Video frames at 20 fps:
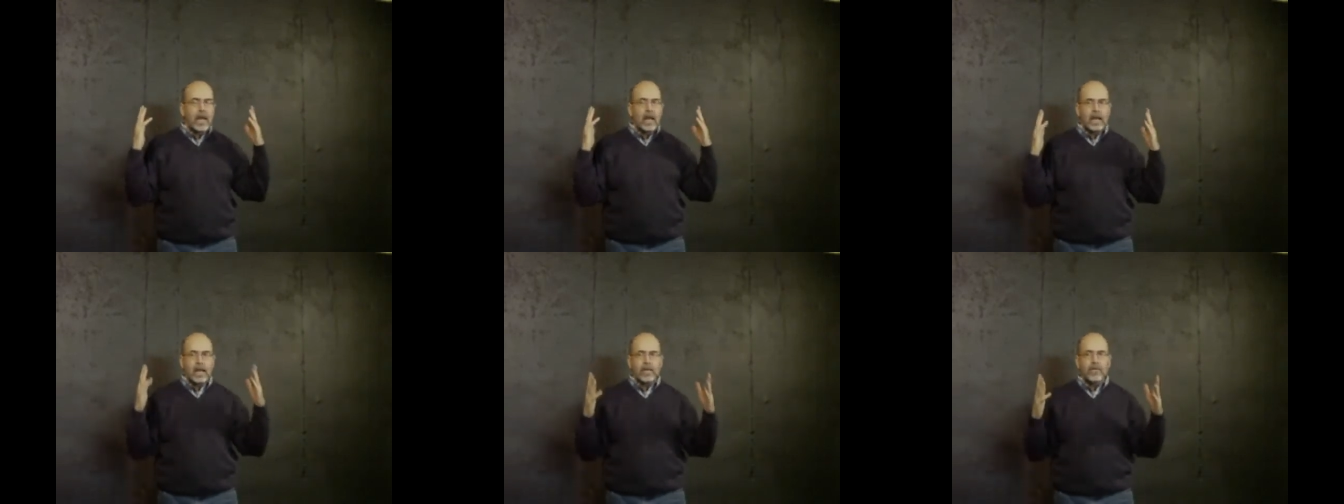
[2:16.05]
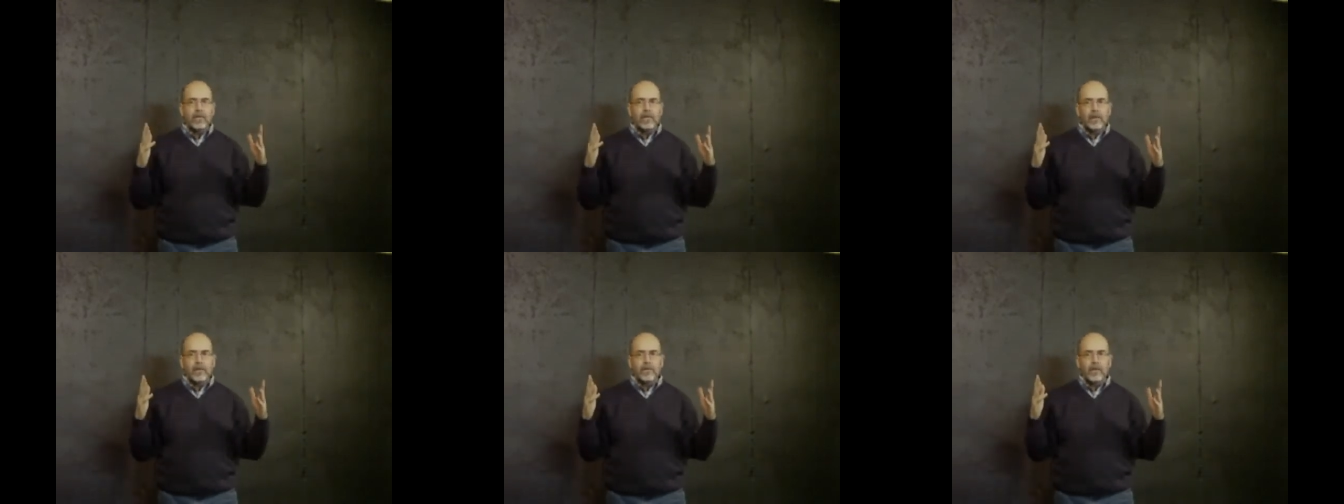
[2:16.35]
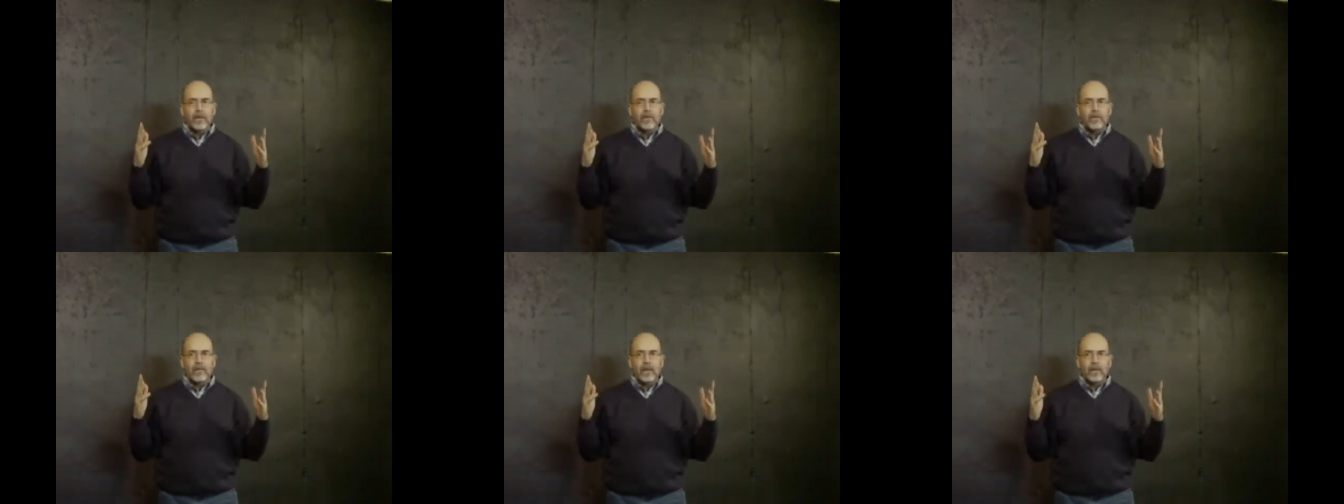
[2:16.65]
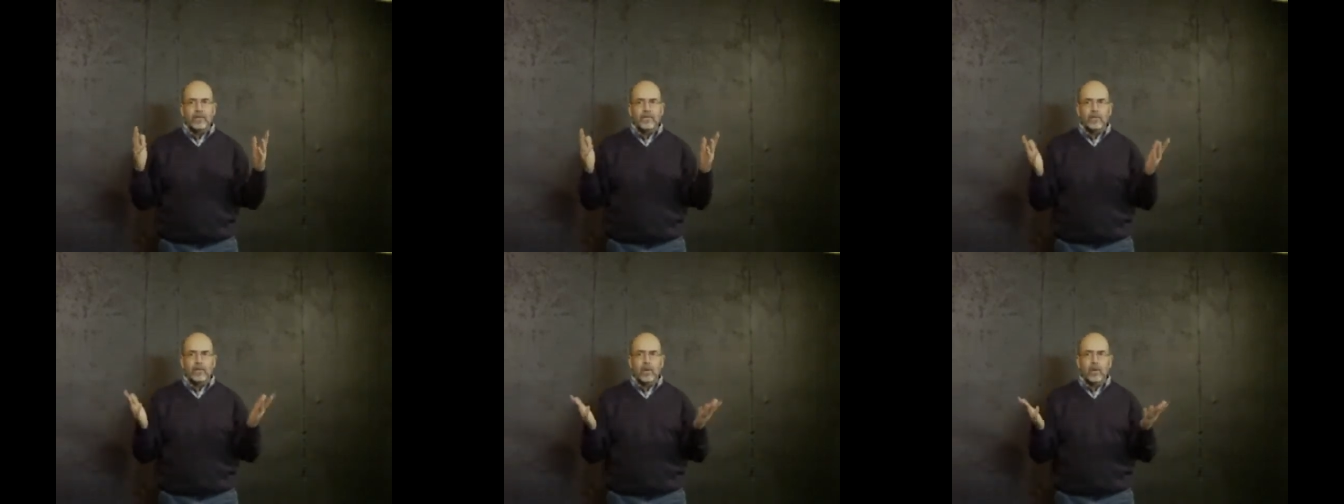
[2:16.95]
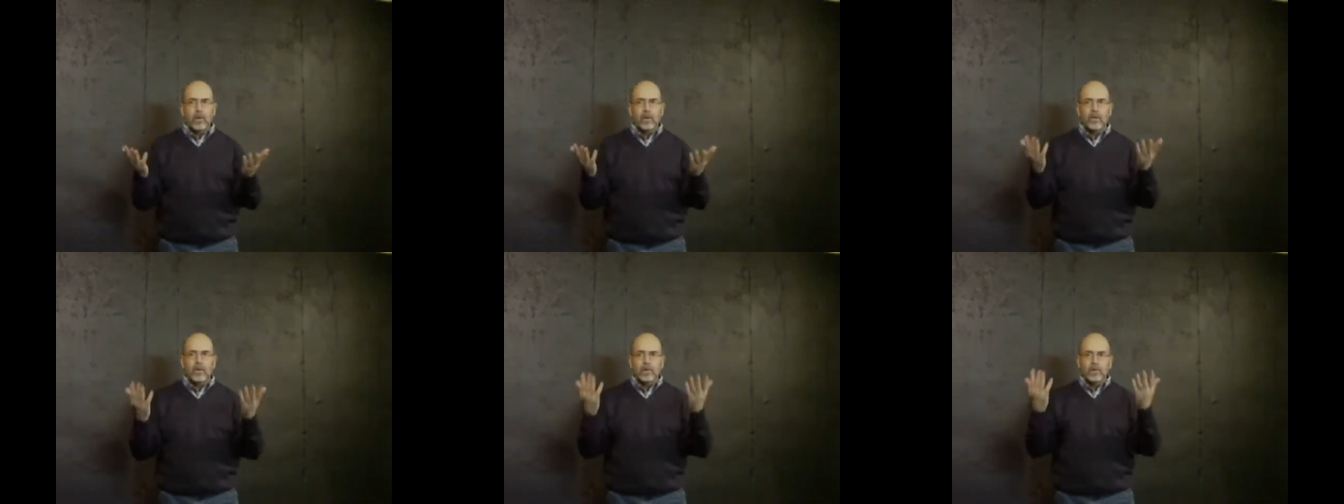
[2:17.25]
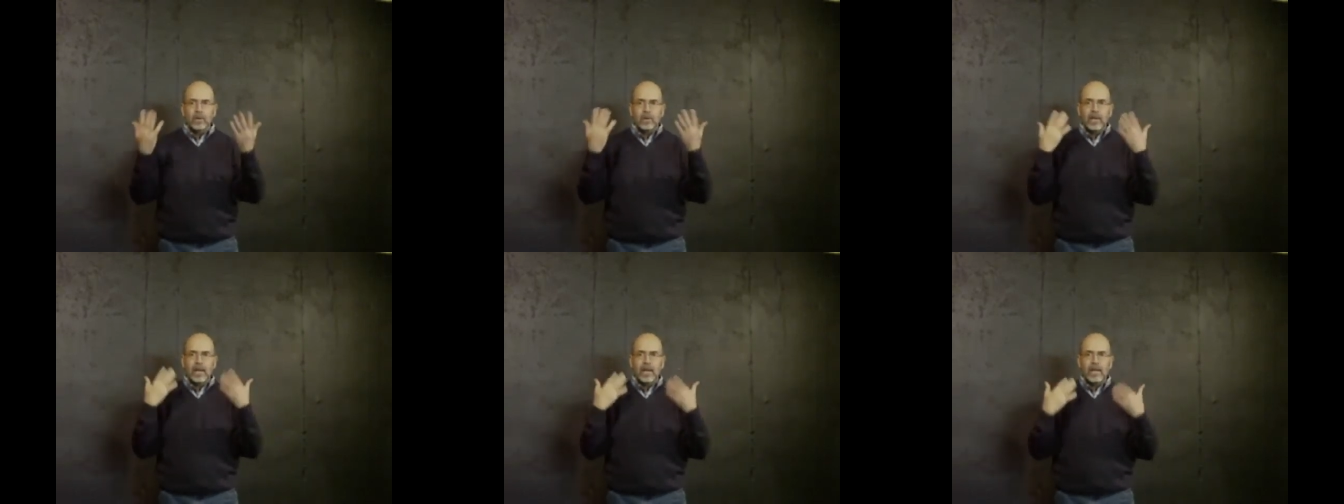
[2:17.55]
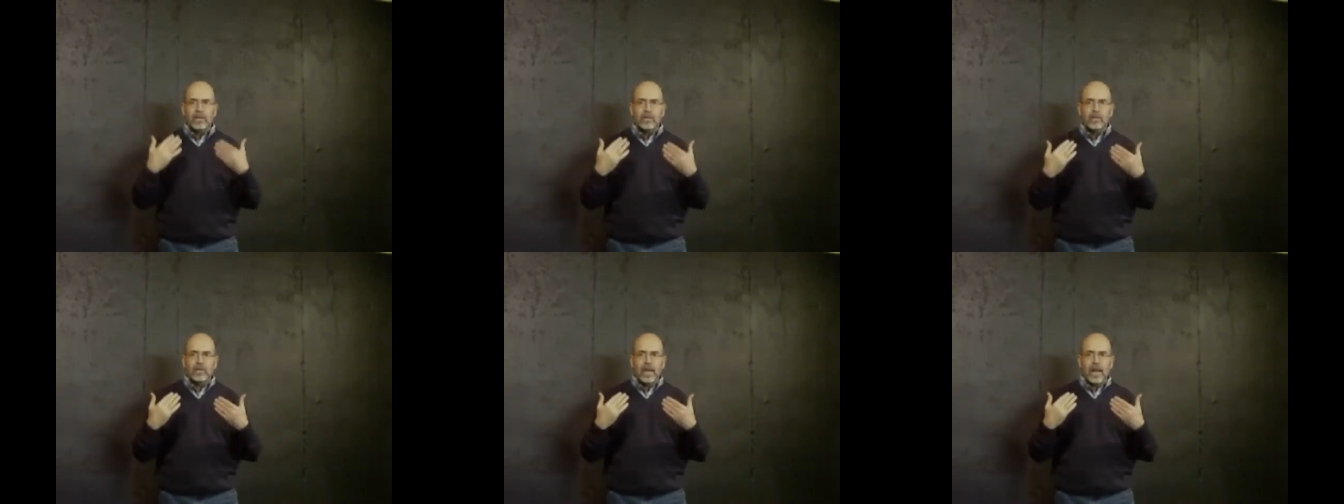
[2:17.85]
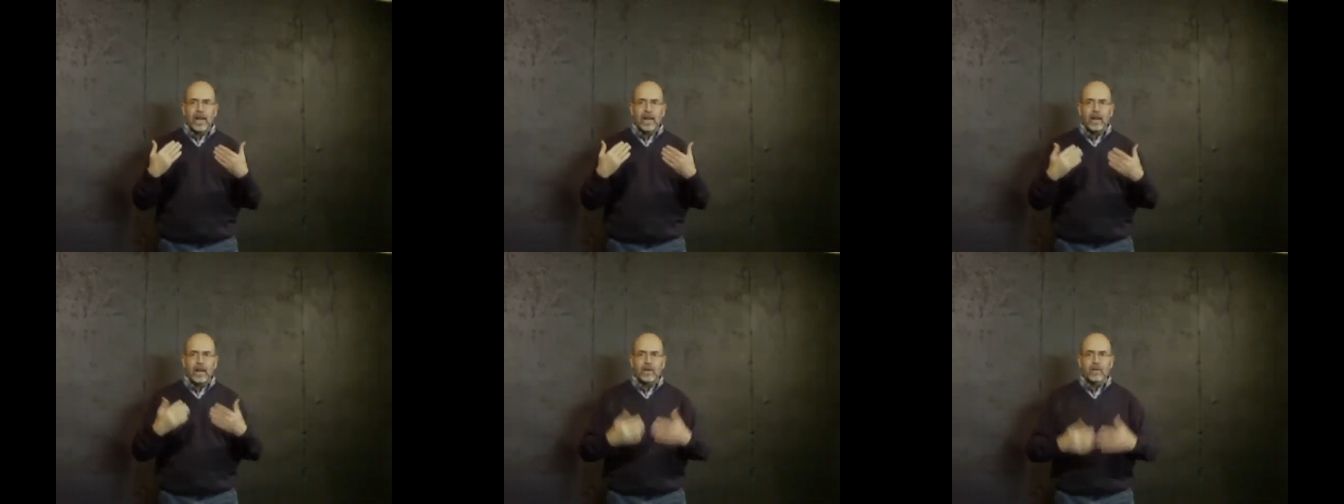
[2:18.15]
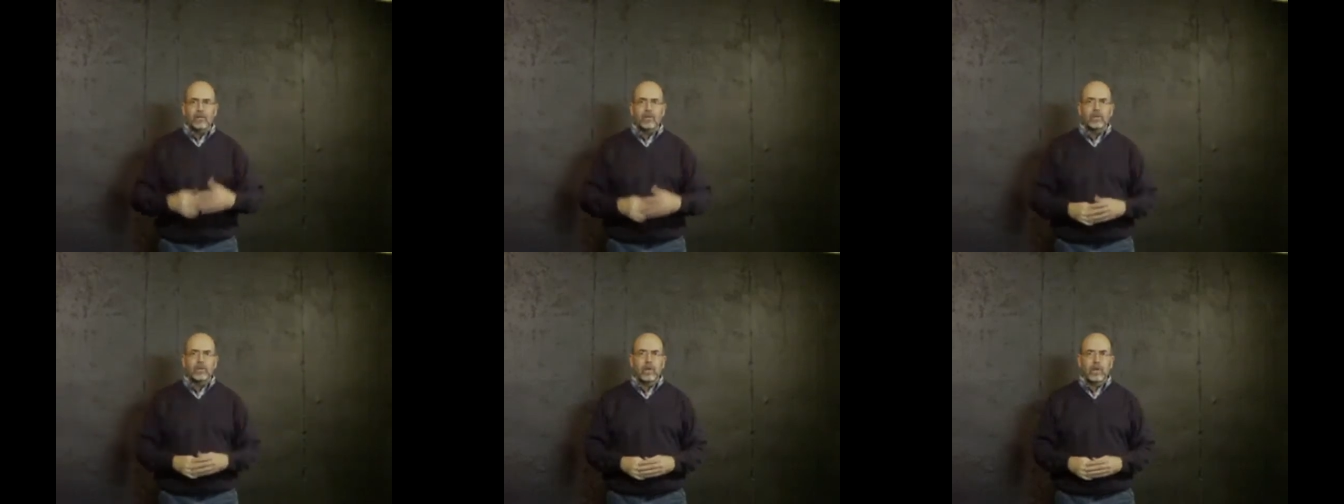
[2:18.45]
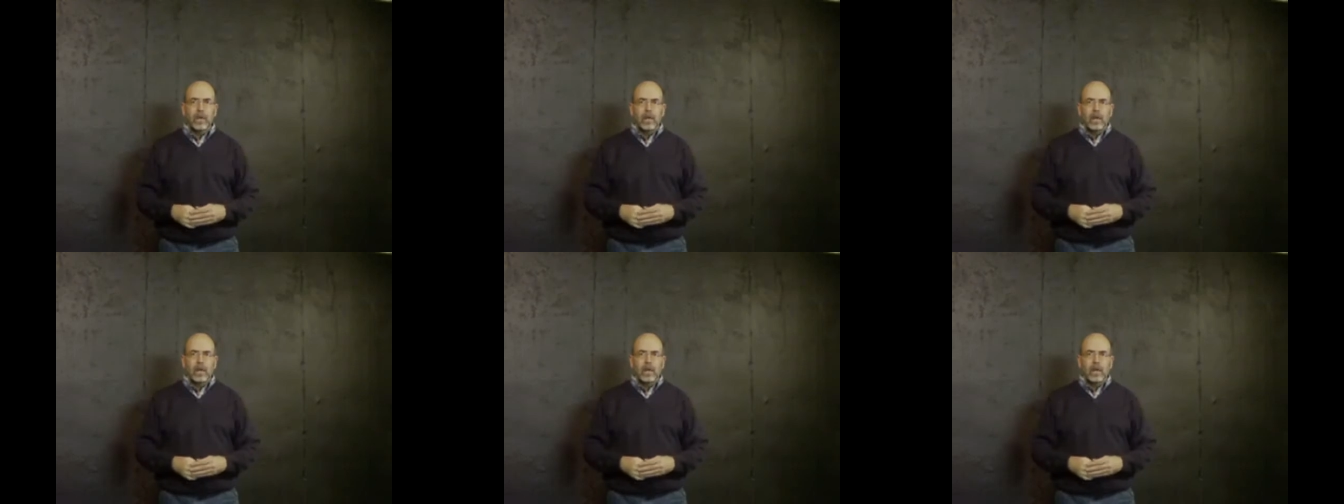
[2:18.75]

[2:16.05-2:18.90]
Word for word: and even if I face forward, there's less shadows.